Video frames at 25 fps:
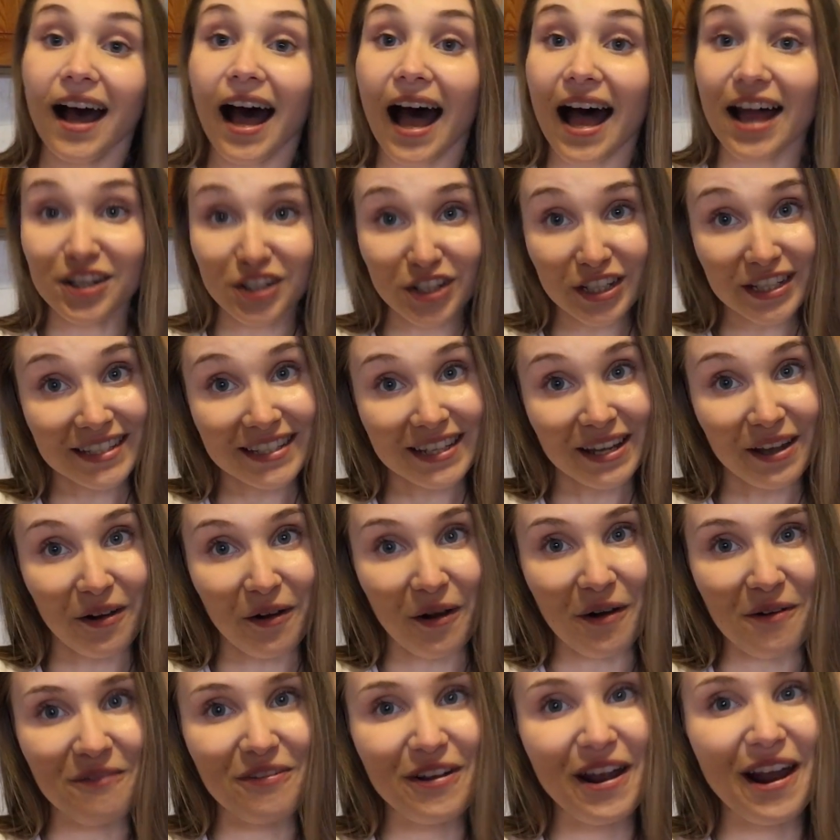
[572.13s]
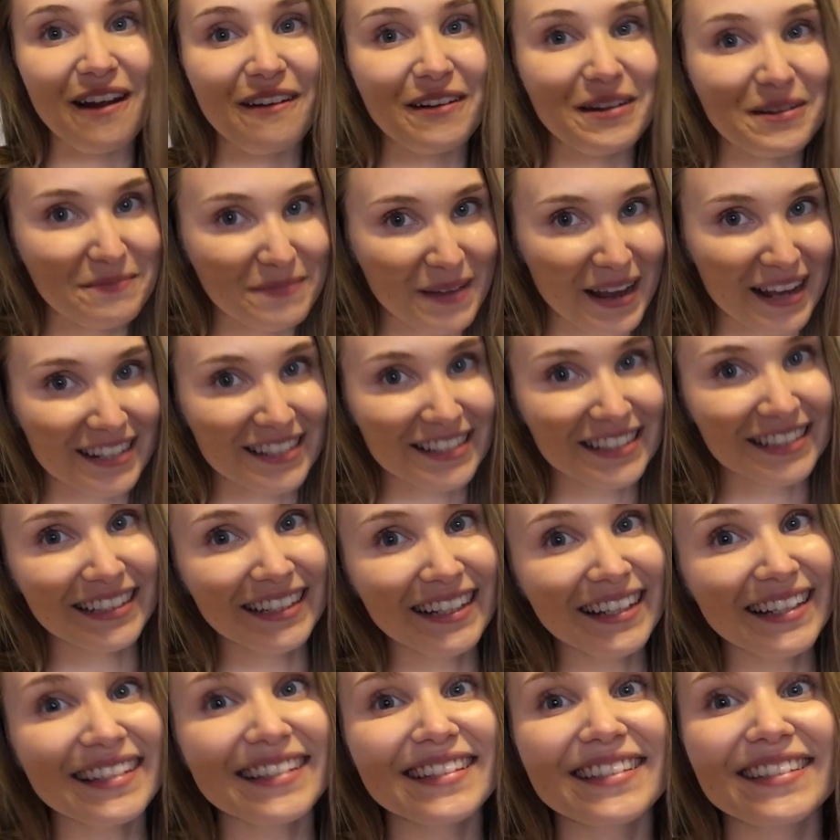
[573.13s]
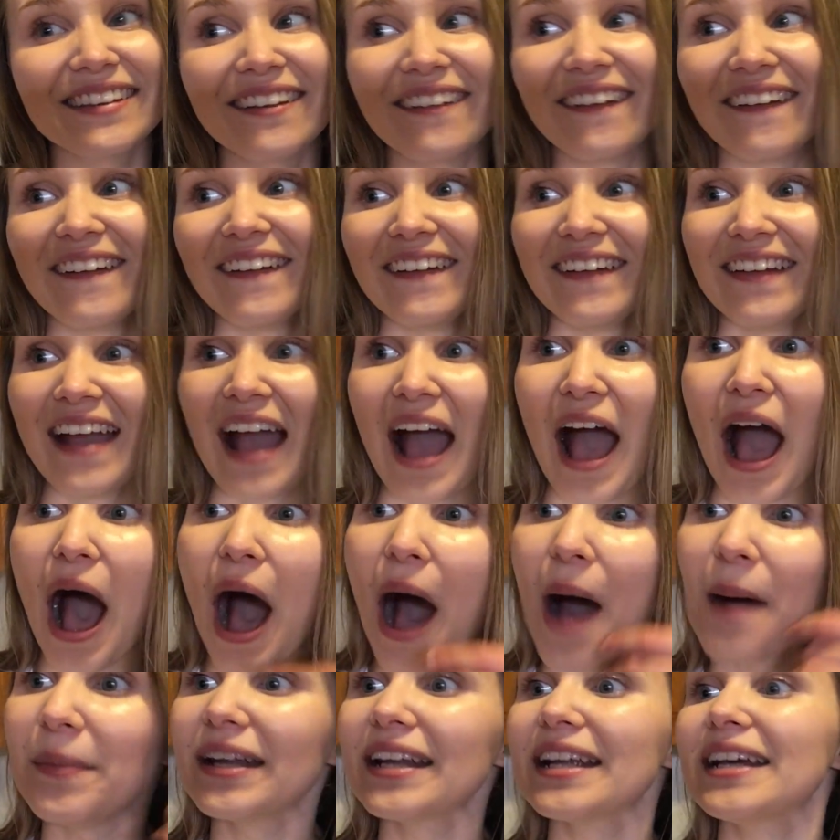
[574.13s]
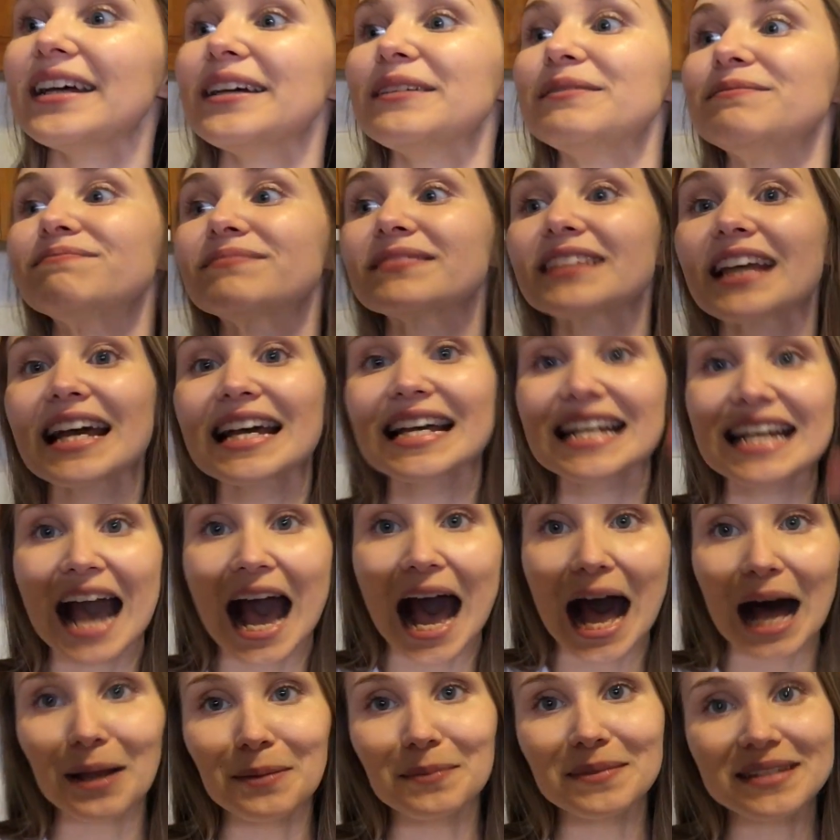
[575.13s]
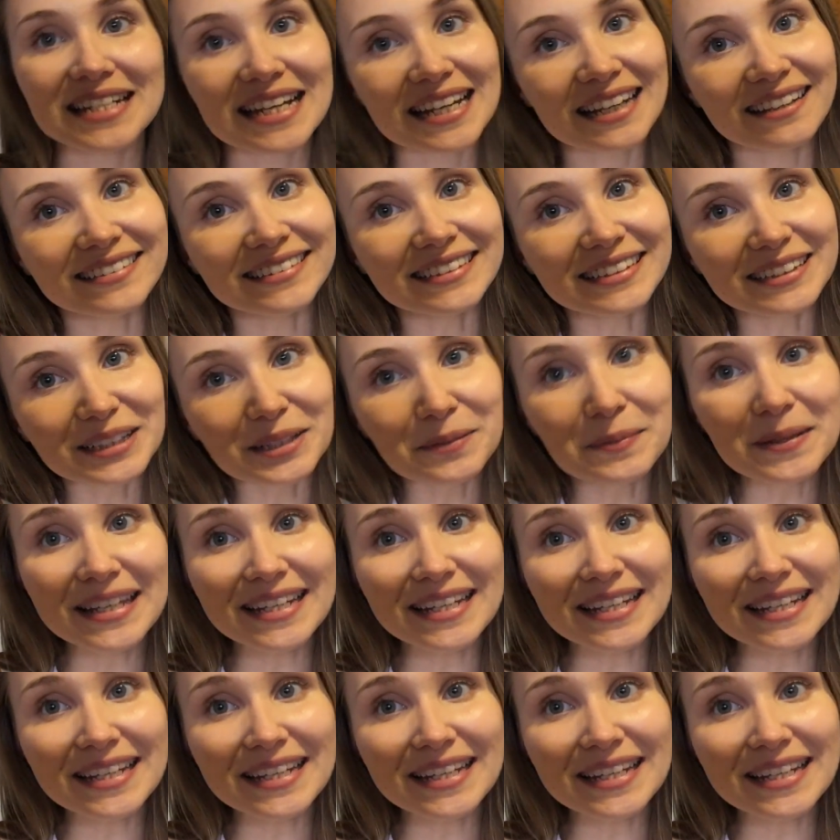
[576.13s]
As you can tell, I'm very passionate, so I better calm down a little